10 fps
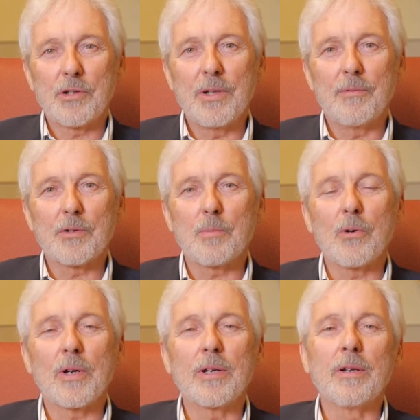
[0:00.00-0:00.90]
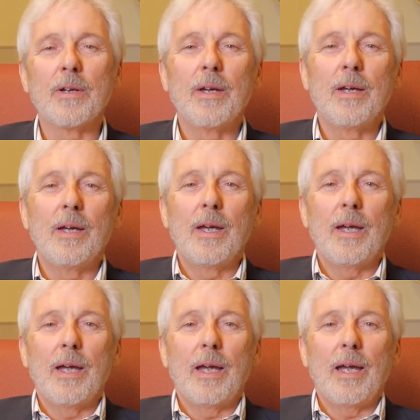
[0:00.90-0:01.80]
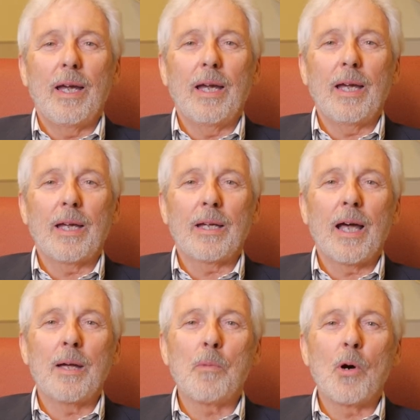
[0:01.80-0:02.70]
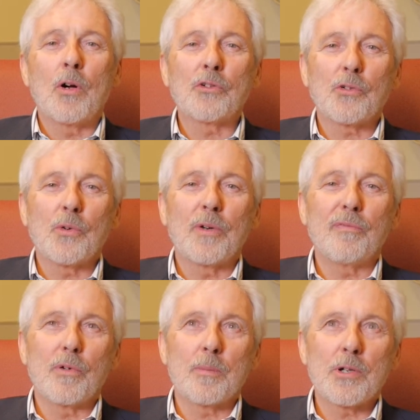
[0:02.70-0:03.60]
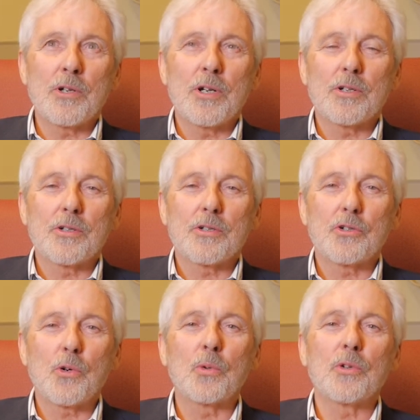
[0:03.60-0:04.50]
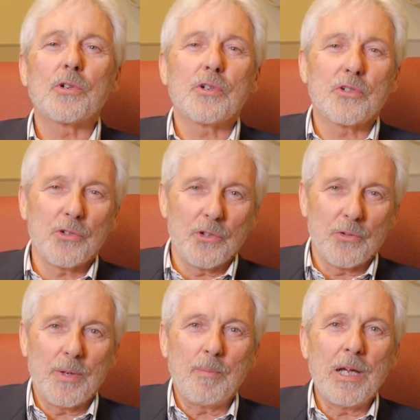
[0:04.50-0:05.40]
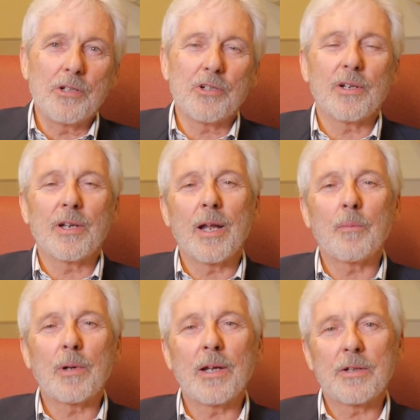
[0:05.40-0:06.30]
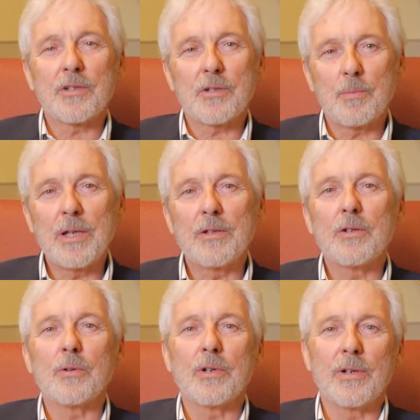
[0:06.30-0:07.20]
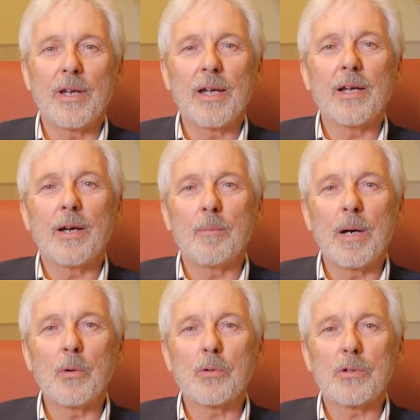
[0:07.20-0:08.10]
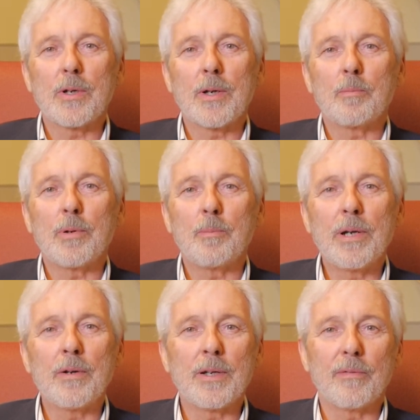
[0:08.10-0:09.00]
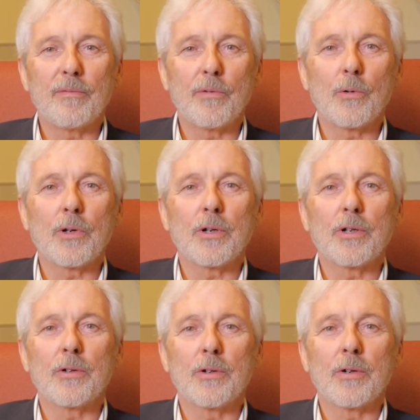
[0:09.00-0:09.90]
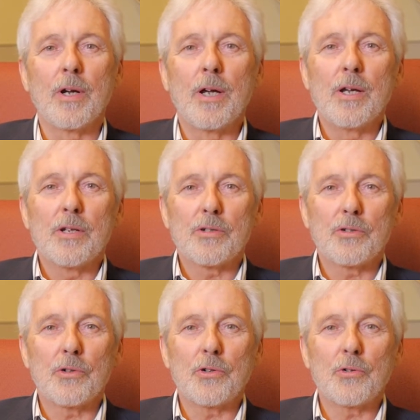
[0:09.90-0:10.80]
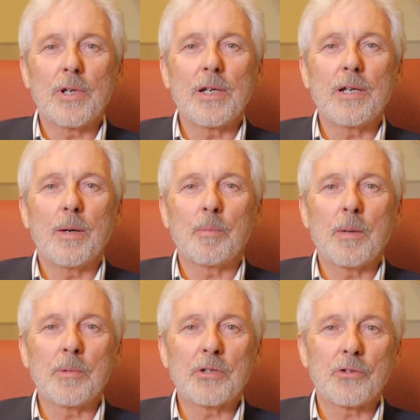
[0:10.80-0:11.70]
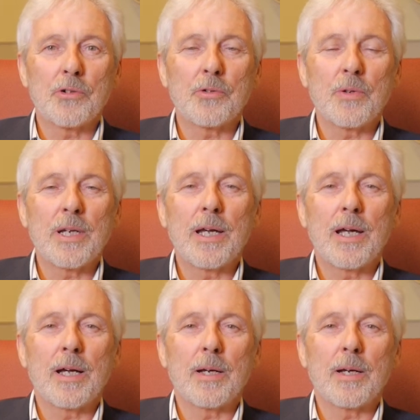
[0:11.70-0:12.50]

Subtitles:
Stevens Point, and I'm also a former shoulder surgery patient, and I would like to speak to you today about preparing for your surgery, upcoming surgery,